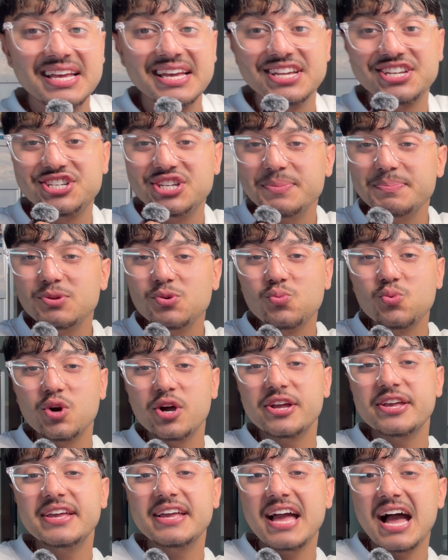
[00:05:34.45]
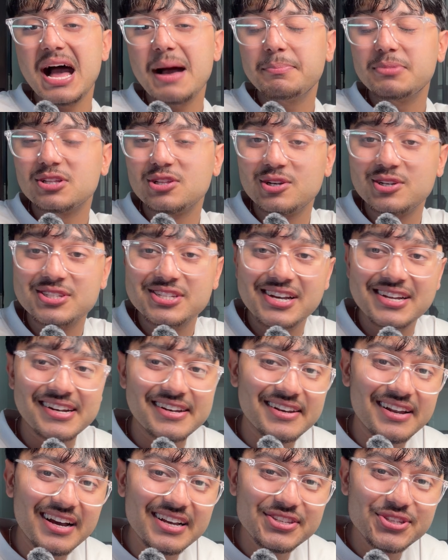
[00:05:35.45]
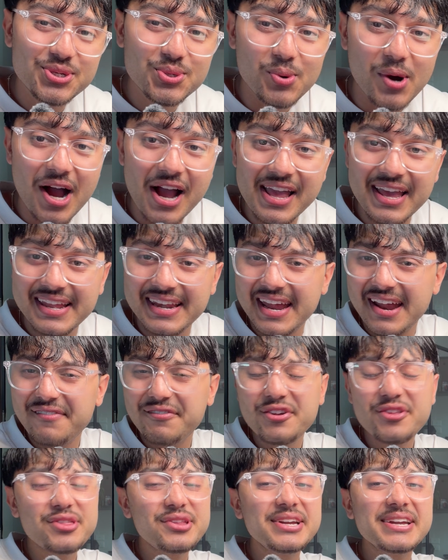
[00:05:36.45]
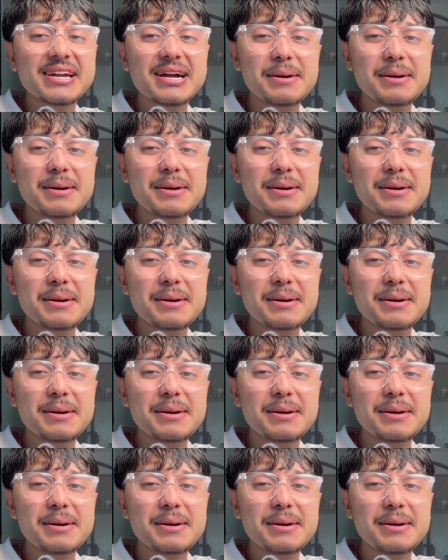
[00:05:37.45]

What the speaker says: It shipped a working app alongside a nice UI, and everything